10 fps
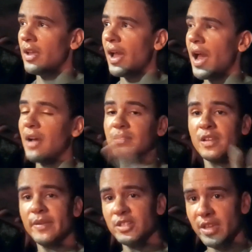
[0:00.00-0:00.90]
Outside
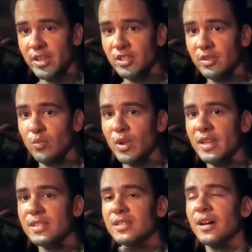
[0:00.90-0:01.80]
of education, when I
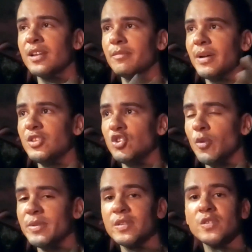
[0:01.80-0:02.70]
started my
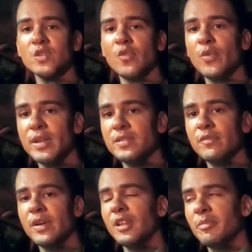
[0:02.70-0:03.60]
job as a software
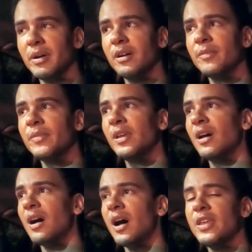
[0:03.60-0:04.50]
developer,
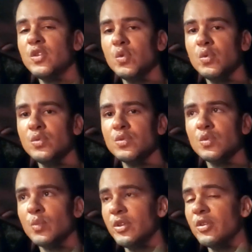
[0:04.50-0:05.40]
I use
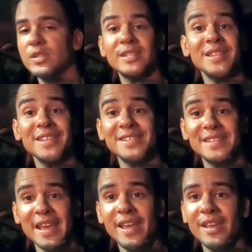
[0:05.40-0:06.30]
Windows. To this
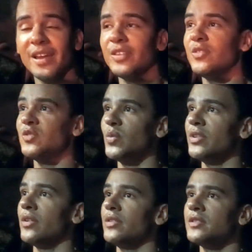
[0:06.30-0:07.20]
day, I use
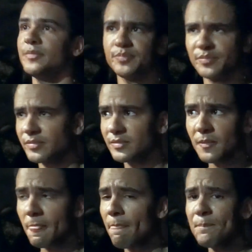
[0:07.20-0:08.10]
Windows,
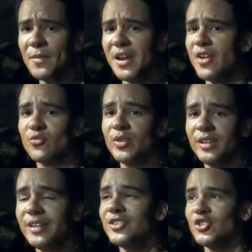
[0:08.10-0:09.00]
and I
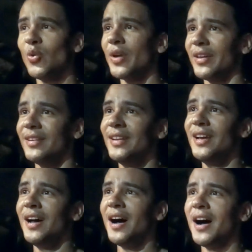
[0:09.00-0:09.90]
really enjoy it.
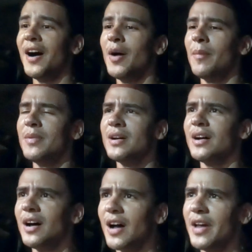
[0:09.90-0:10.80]

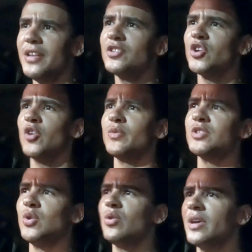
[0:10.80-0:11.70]
An intern was
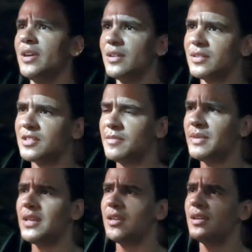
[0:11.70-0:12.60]
talking to
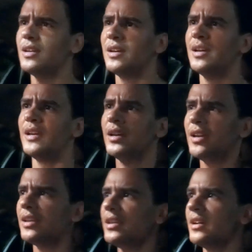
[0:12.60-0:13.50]
me
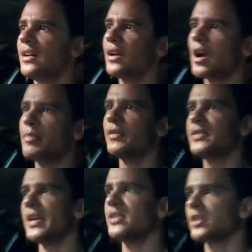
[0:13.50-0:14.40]
a couple of
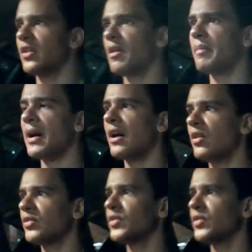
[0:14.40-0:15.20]
days ago about